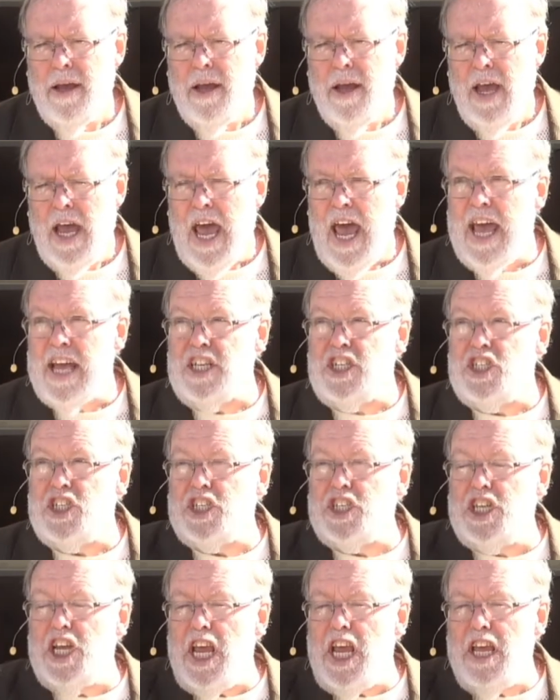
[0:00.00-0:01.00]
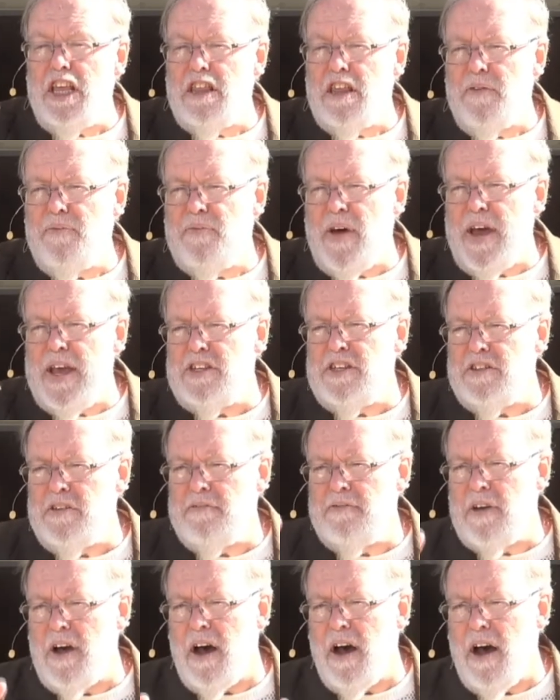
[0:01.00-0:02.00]
and seek the face of
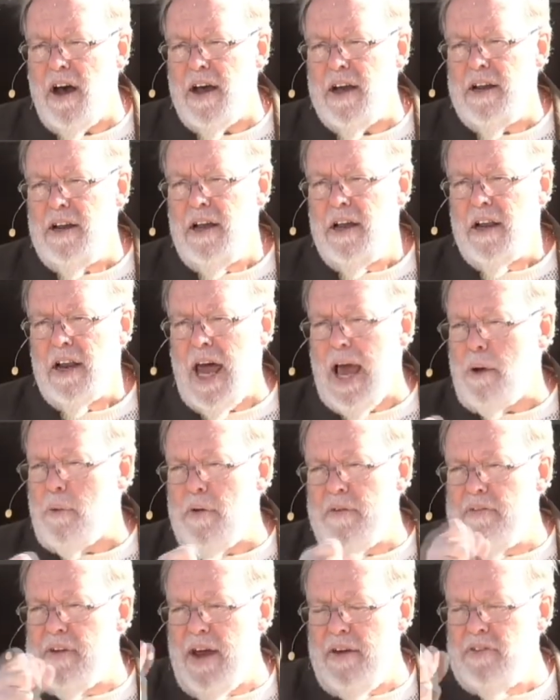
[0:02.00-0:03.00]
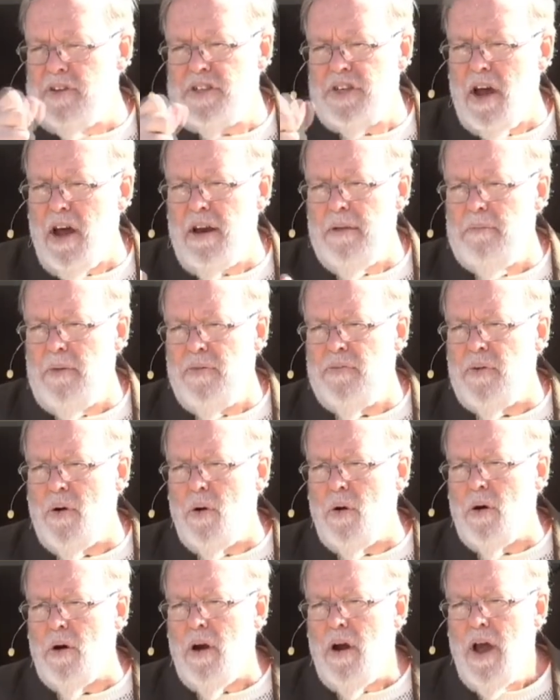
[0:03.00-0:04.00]
God like we've never sought Him
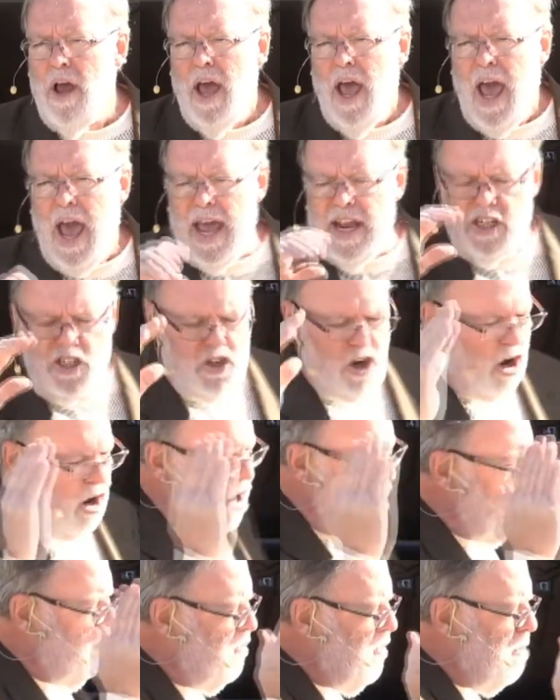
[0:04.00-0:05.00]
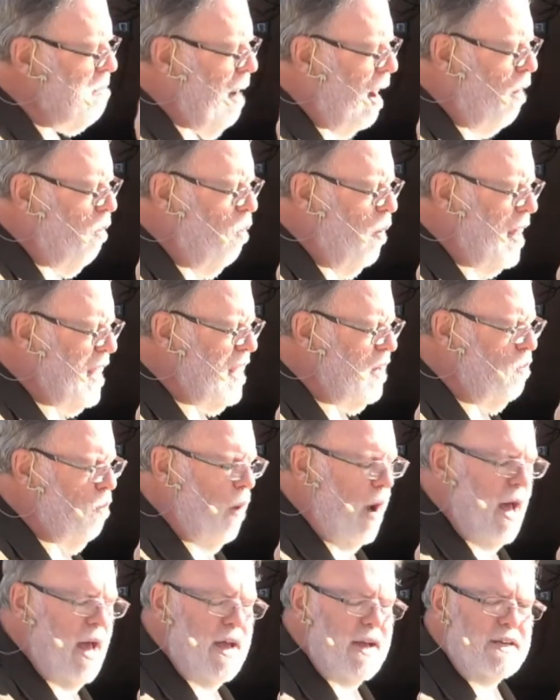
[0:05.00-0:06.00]
before and turn from our wicked
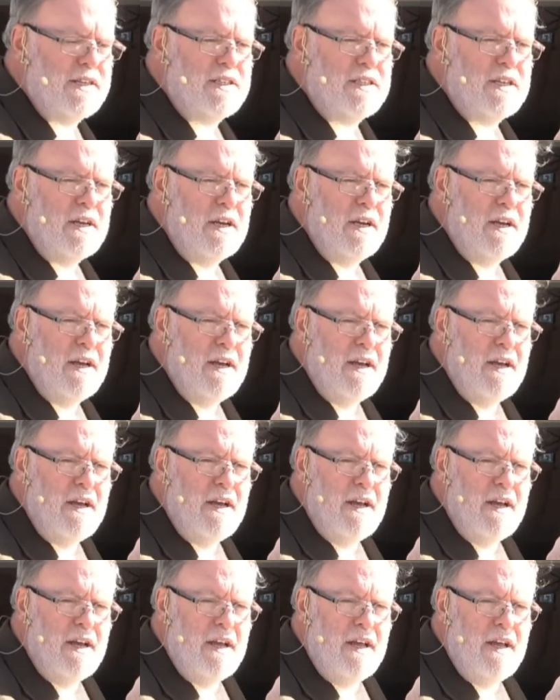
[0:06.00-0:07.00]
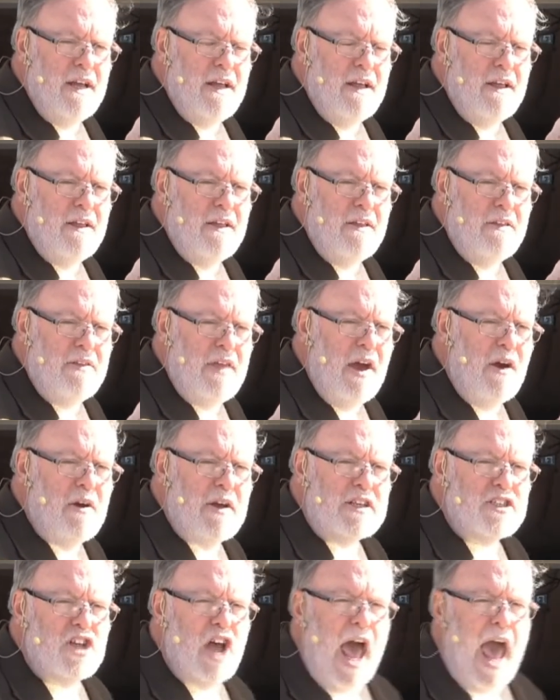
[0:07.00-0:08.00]
ways, there
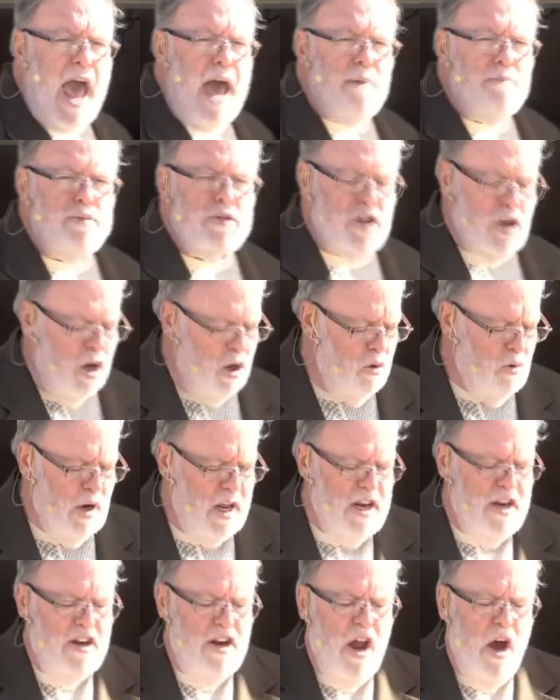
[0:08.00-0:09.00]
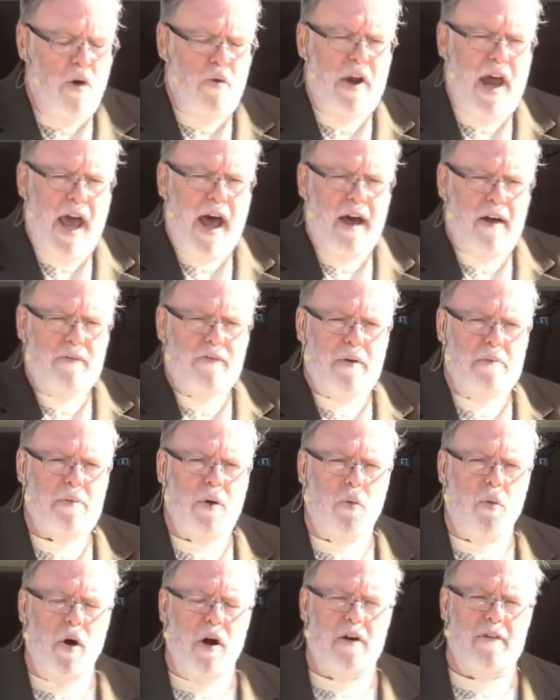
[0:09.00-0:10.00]
is absolutely no doubt from the
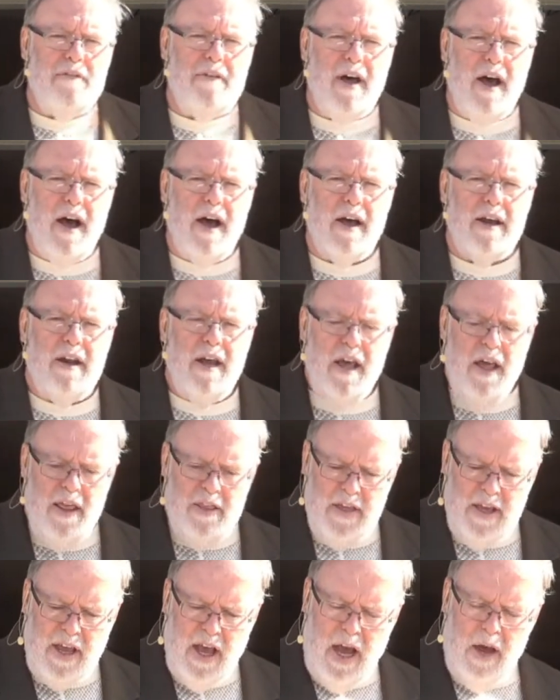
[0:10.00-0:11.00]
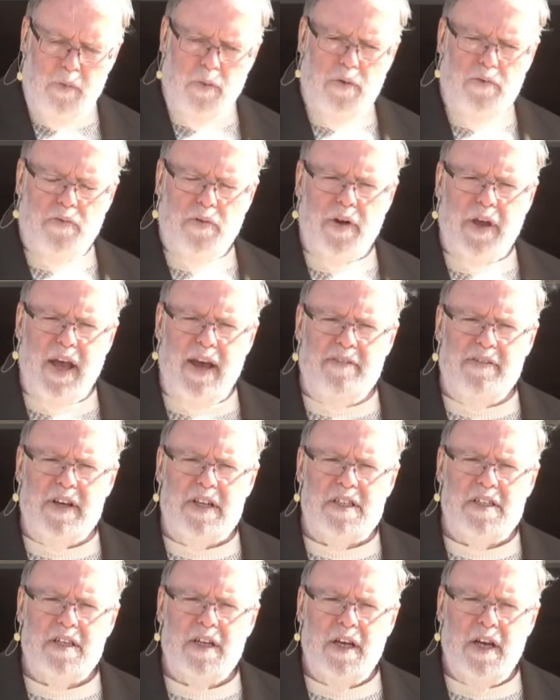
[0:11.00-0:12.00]
Word of God that God would forgive
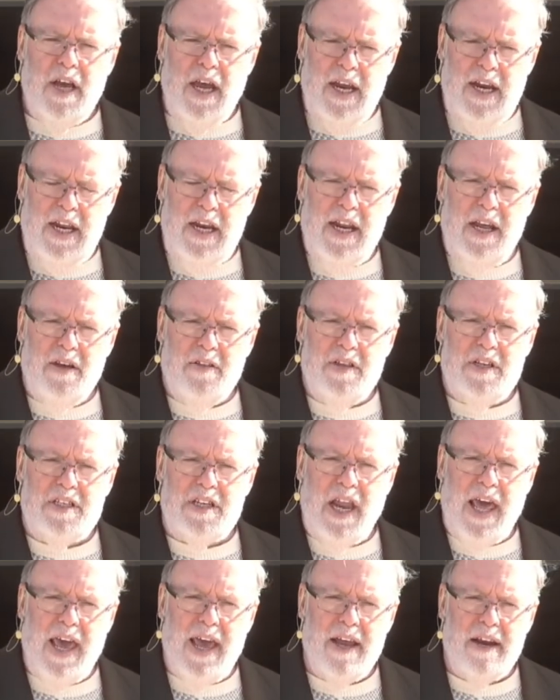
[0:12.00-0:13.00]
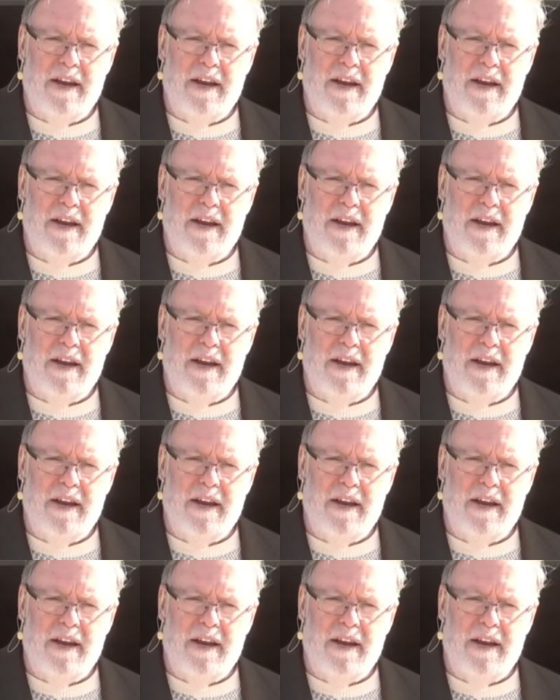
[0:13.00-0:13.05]
us and He'd heal this land.